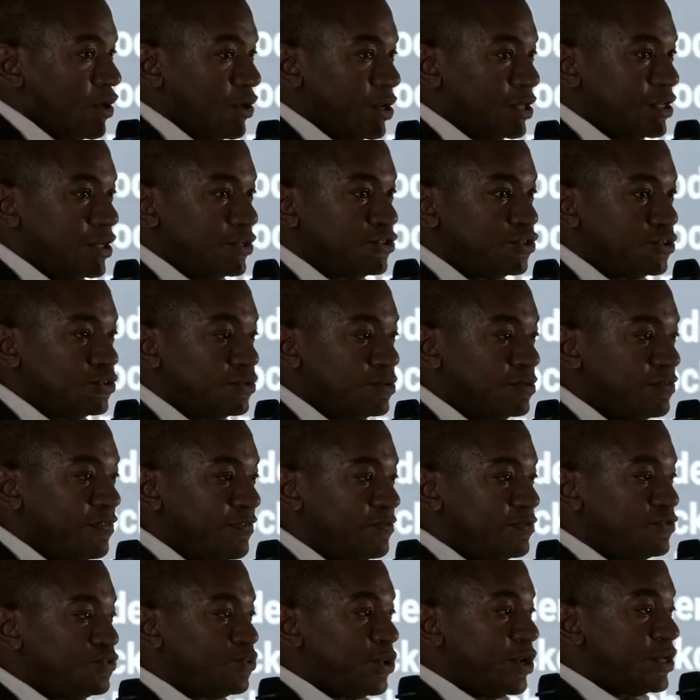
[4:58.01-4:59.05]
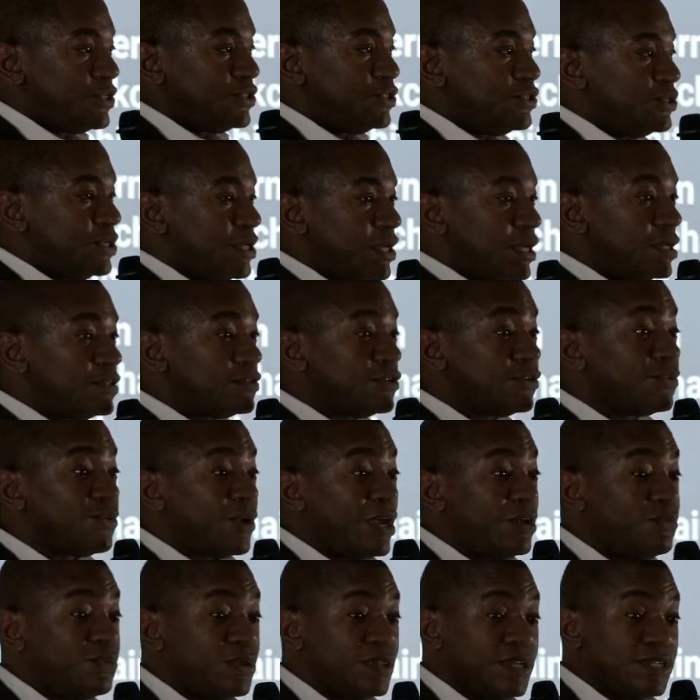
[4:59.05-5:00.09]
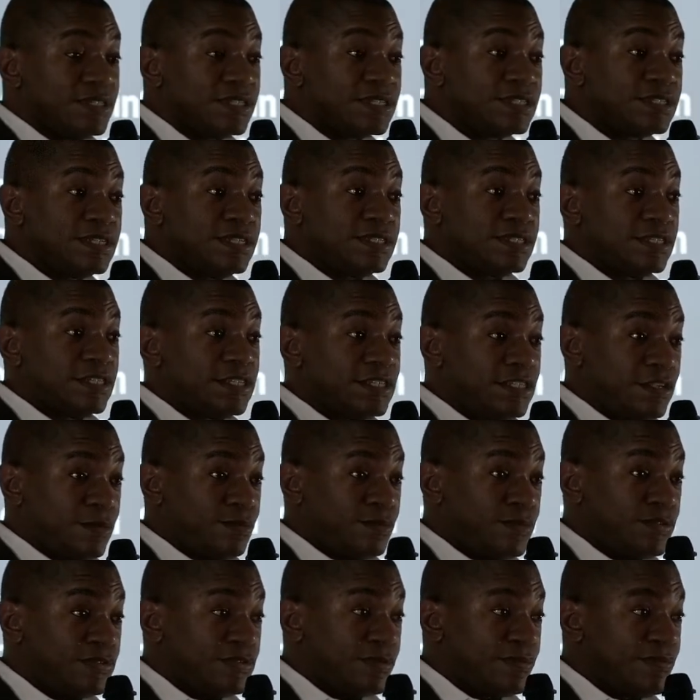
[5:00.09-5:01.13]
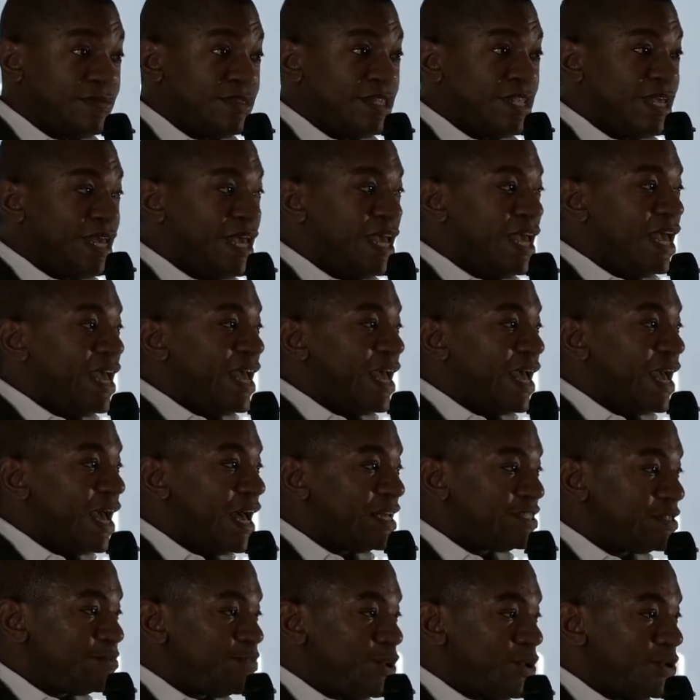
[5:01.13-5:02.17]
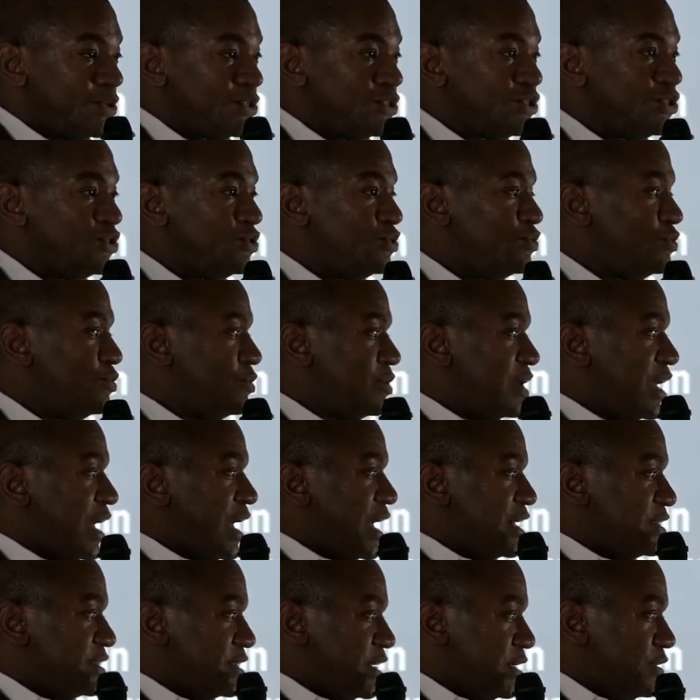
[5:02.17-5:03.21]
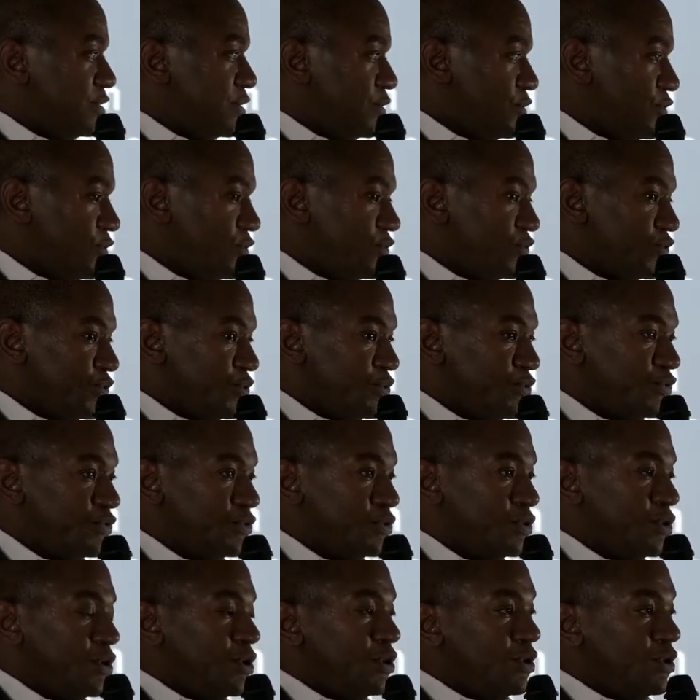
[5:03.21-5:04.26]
architecture tries to integrate with existing systems, as opposed to asking the users